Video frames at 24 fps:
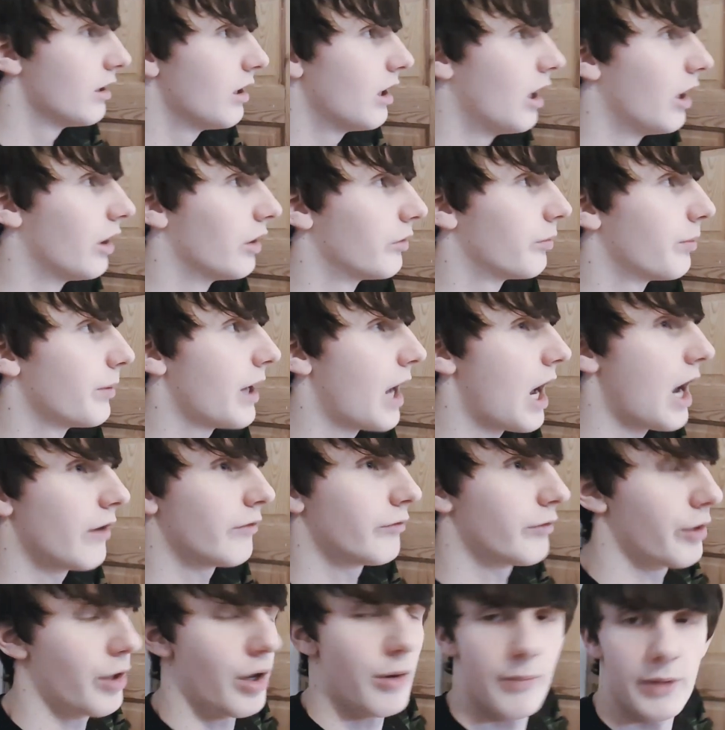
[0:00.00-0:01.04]
and we
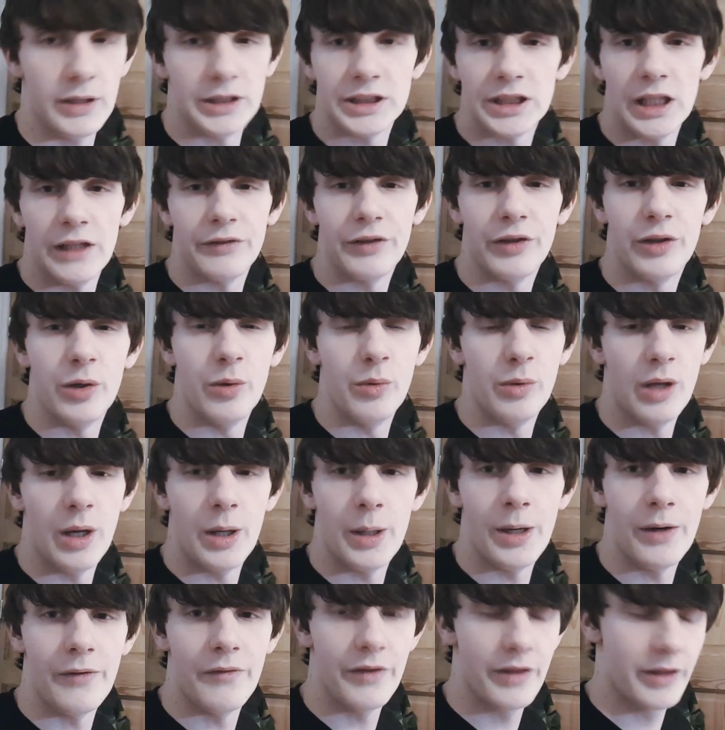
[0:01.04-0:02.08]
haven't really got much left to do
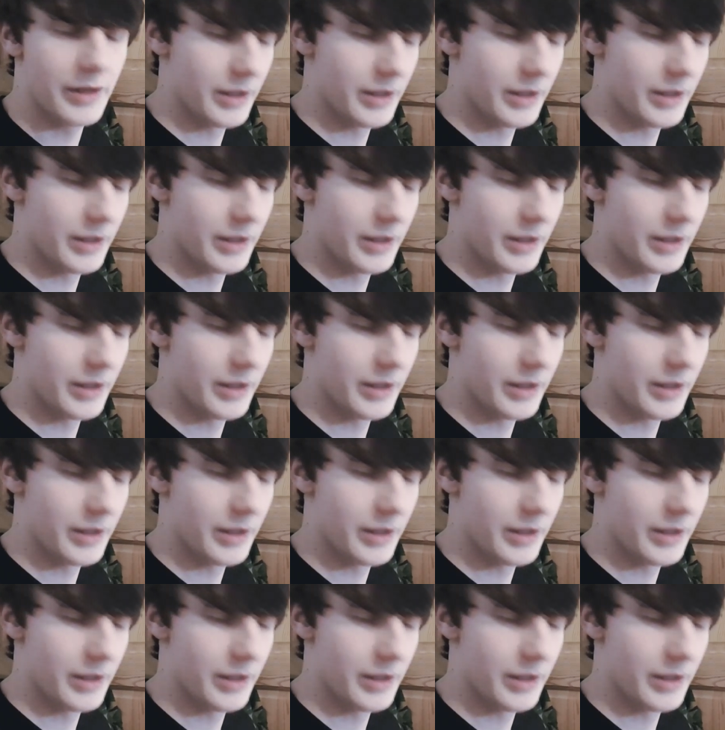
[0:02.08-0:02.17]
now other